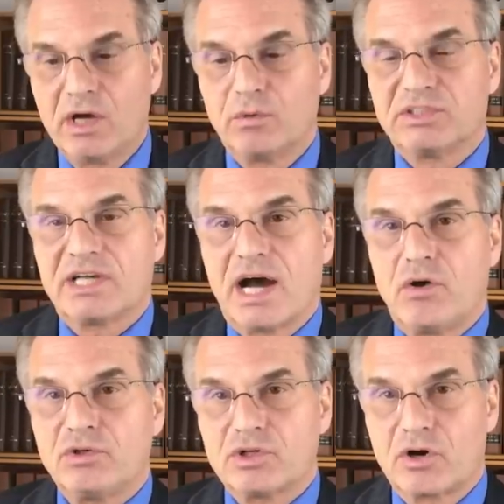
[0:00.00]

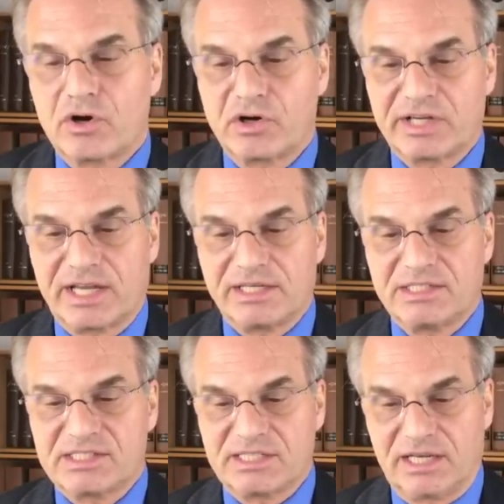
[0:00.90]
without her getting
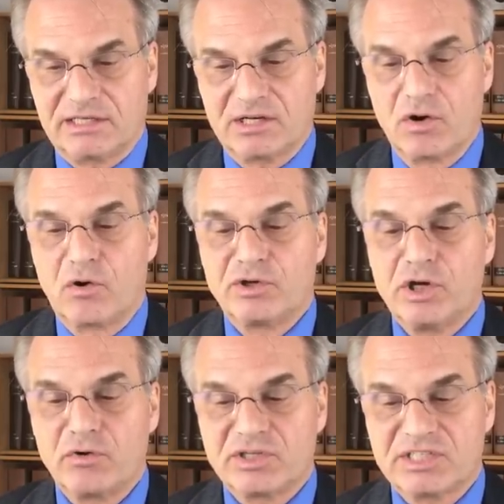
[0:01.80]
sick or
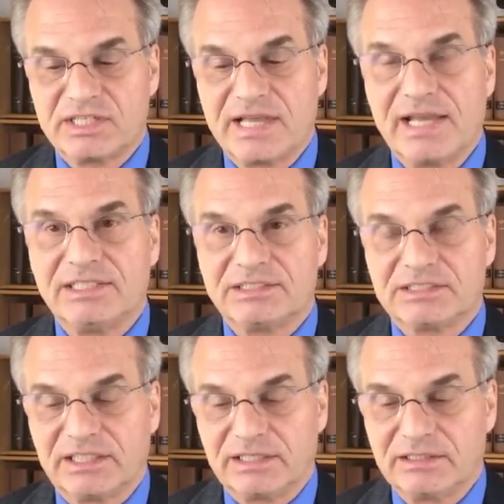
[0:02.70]
noticing
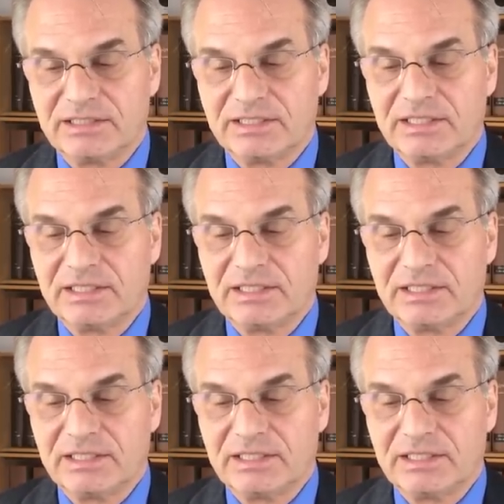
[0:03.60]
anything,